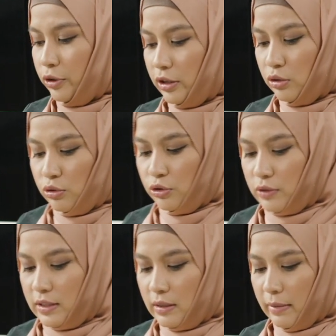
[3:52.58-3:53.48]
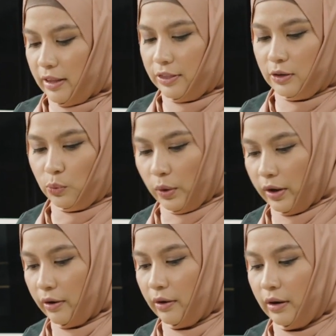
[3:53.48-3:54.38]
going to use the method
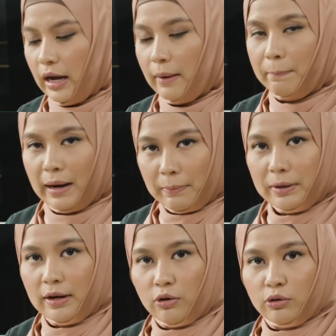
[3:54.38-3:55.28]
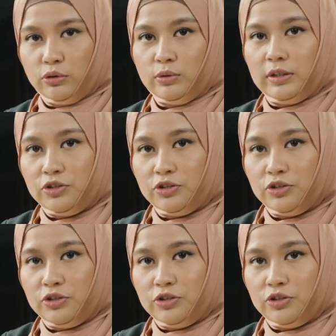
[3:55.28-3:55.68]
where I pipe it out onto the